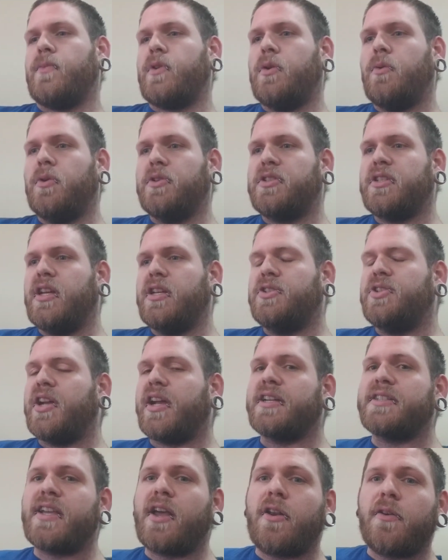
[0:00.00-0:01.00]
Once again,
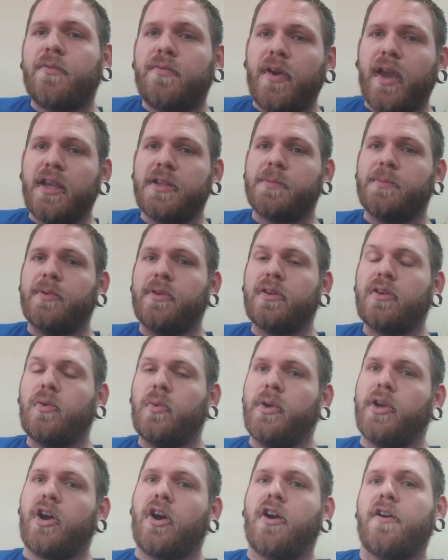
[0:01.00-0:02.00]
check us out on Facebook.
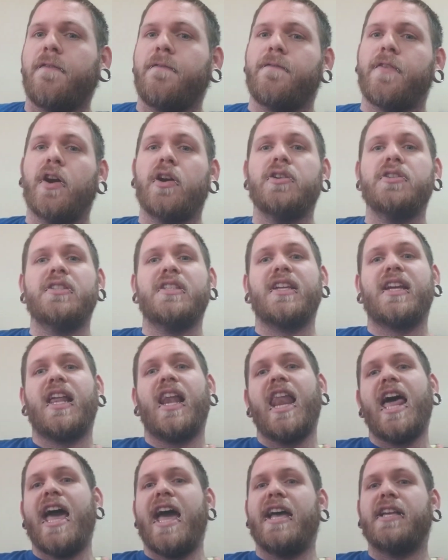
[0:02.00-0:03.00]
We are First
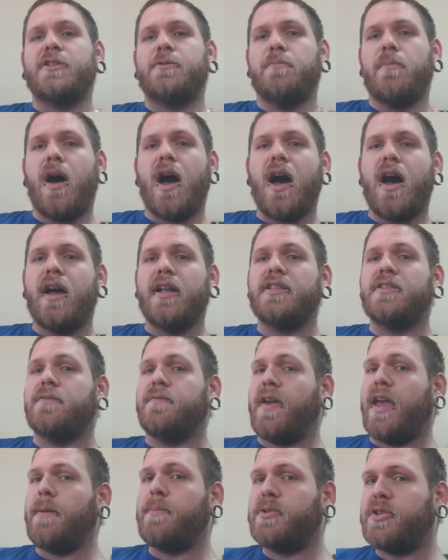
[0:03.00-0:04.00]
Class Mods
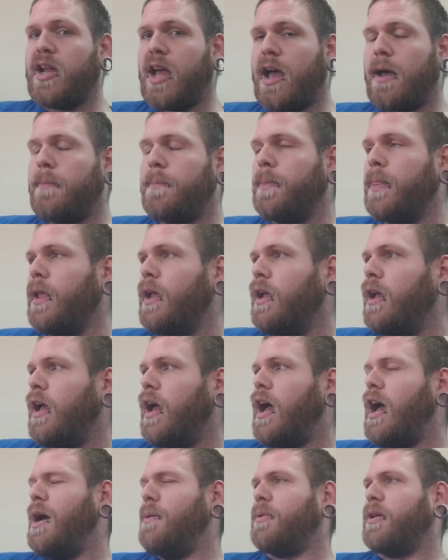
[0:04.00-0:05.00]
Vape Shop.
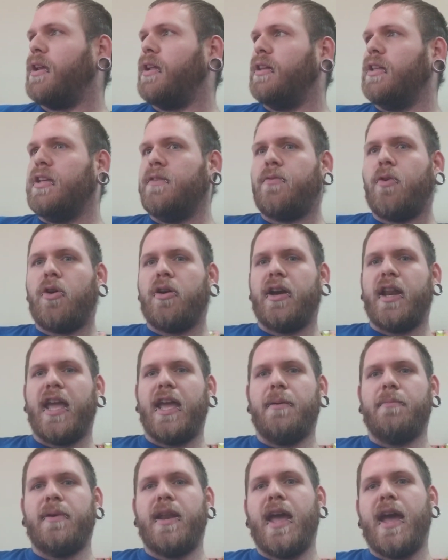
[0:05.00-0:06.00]
I'm going to leave our
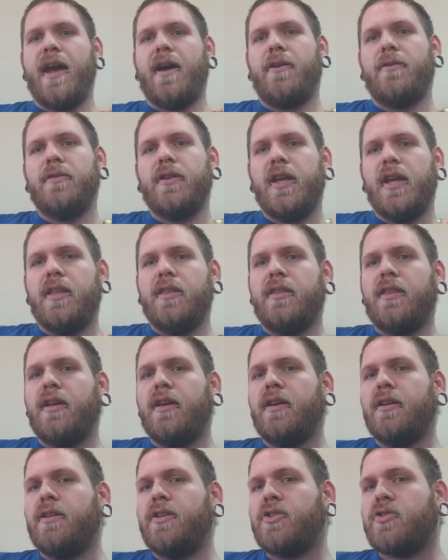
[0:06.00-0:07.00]
name down in
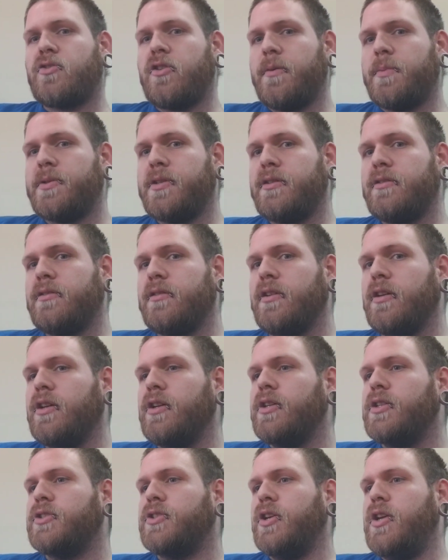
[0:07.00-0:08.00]
the
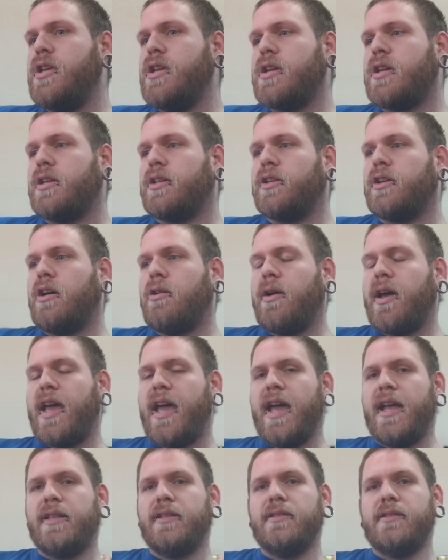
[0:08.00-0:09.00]
description so you can go
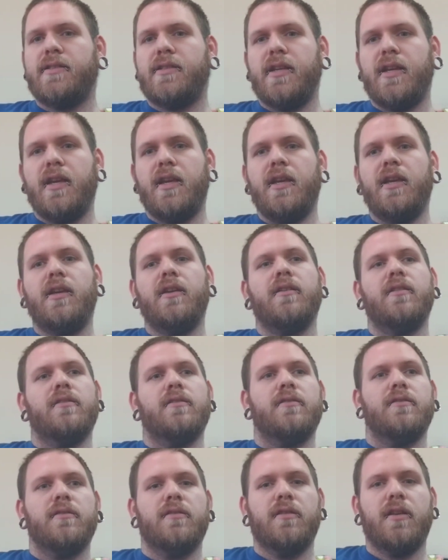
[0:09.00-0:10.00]
ahead and see
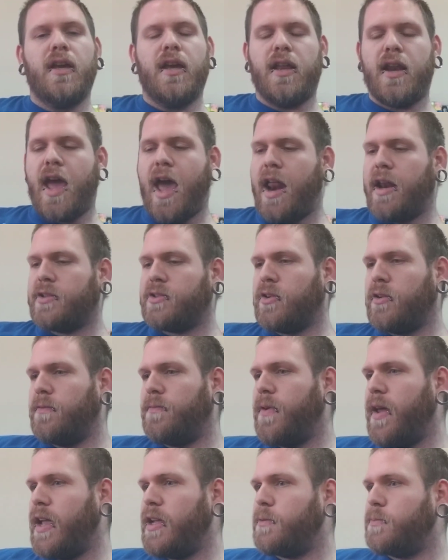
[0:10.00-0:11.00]
and add us on
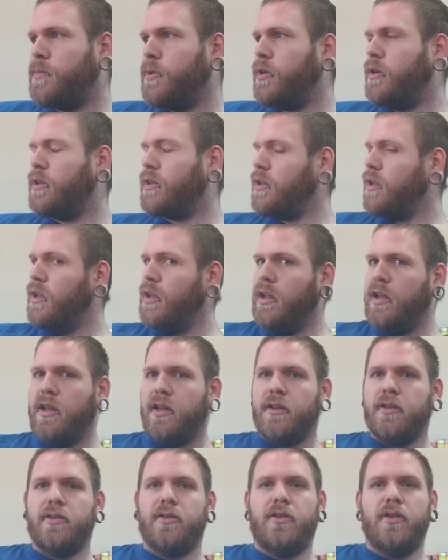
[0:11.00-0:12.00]
Facebook.
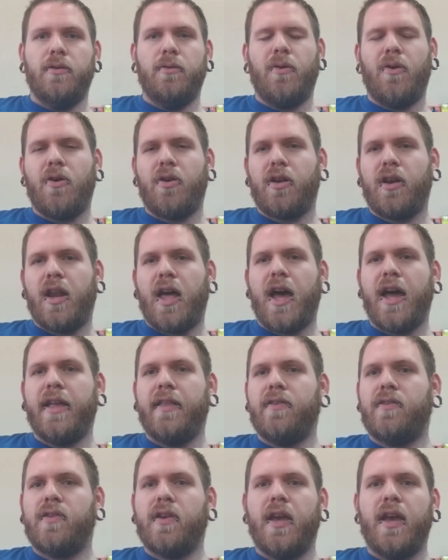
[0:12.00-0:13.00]
Do
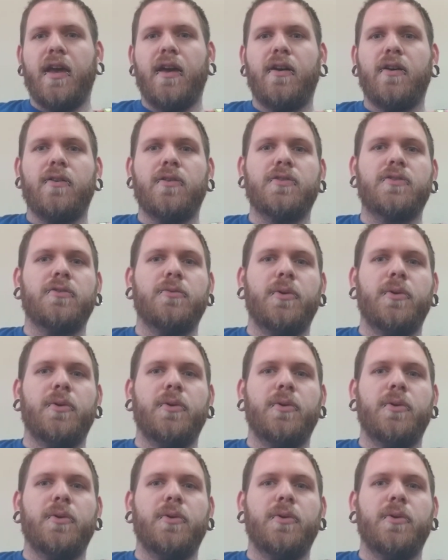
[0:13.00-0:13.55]
online sales.